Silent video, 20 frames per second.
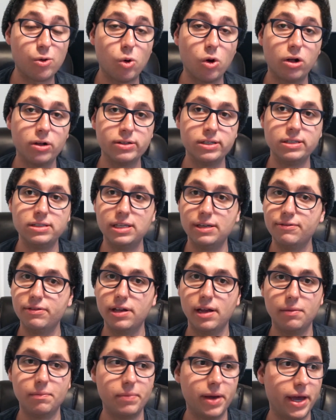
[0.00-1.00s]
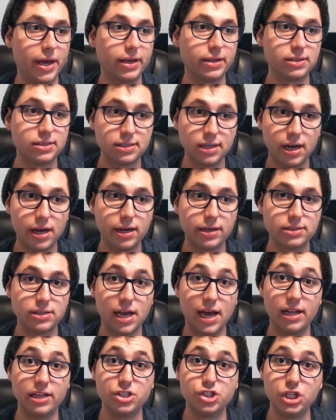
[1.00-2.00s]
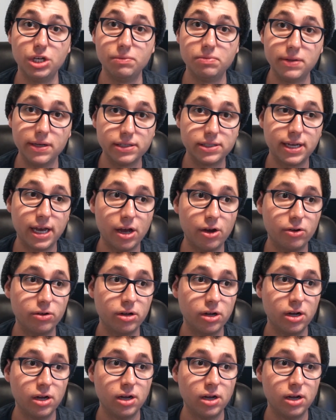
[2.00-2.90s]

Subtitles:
quality dividend paying stocks at a cheap discount,